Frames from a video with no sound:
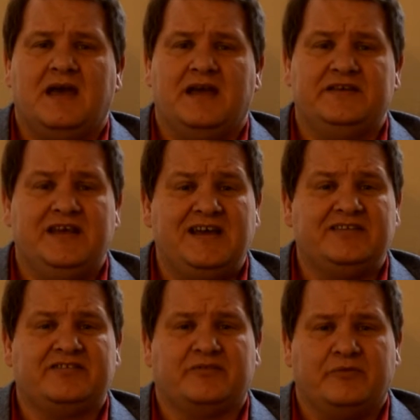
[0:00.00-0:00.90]
And
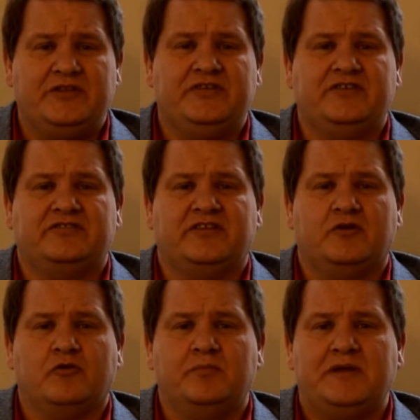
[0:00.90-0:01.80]
yes, with this,
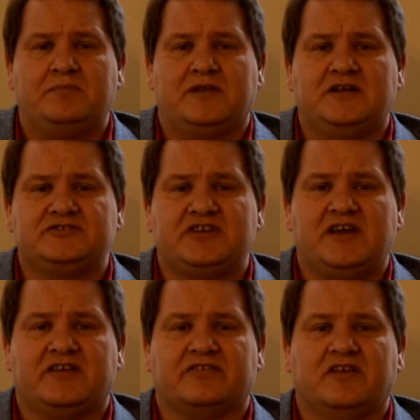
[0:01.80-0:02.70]
there will be blood
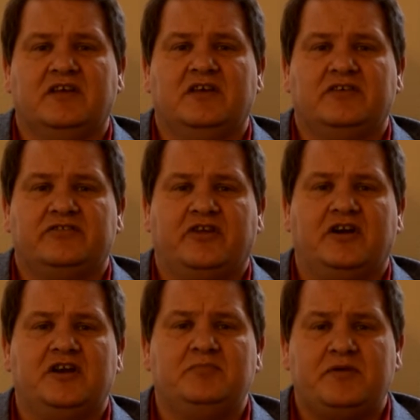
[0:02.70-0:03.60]
checks
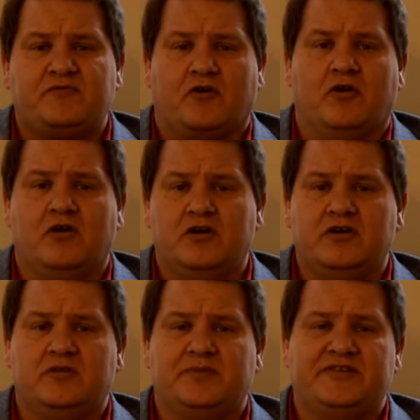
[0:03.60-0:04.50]
starting before
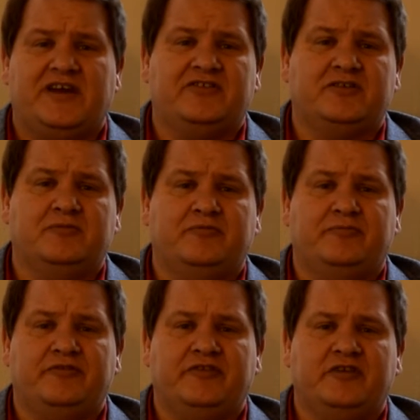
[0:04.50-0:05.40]
your
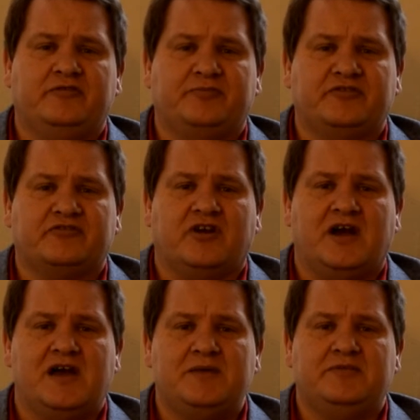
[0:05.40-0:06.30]
potassium is
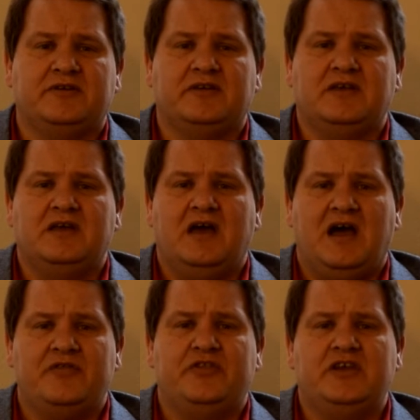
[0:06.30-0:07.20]
prescribed
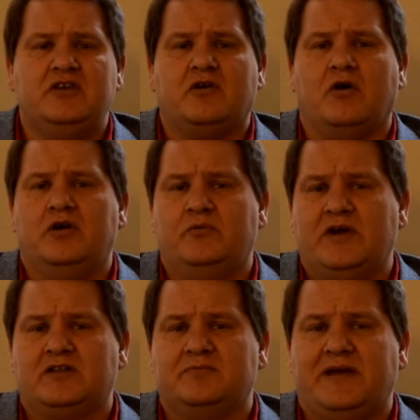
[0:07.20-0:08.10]
and then on a
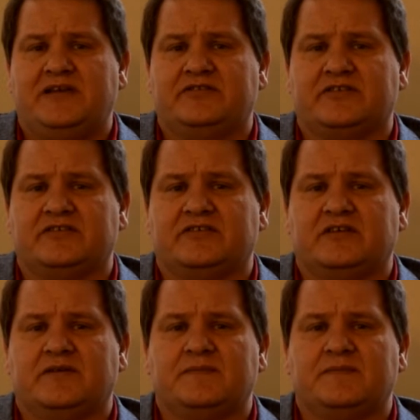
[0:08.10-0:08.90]
regular basis.